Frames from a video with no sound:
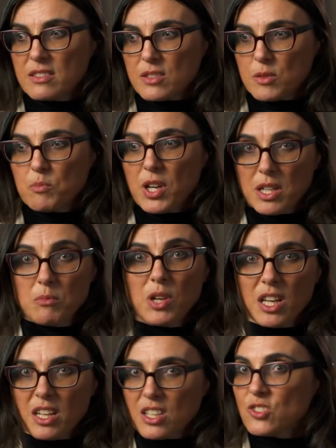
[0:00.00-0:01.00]
there's money
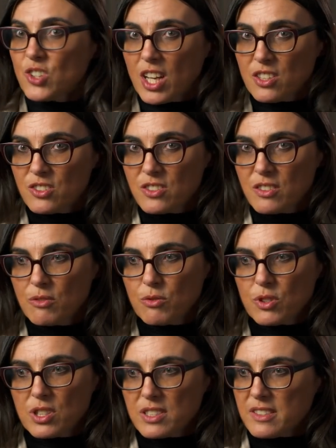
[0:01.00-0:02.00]
being exchanged
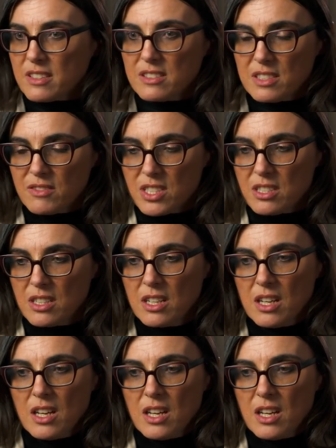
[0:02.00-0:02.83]
for this activity